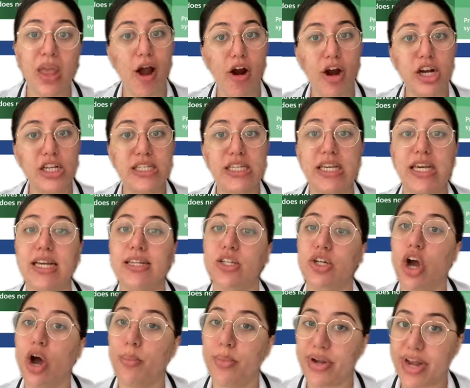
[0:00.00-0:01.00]
ART is
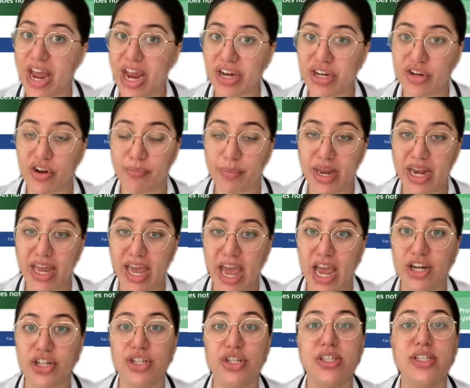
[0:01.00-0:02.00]
a combination of
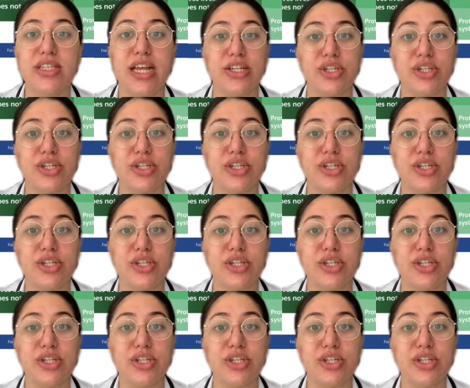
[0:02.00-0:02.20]
medications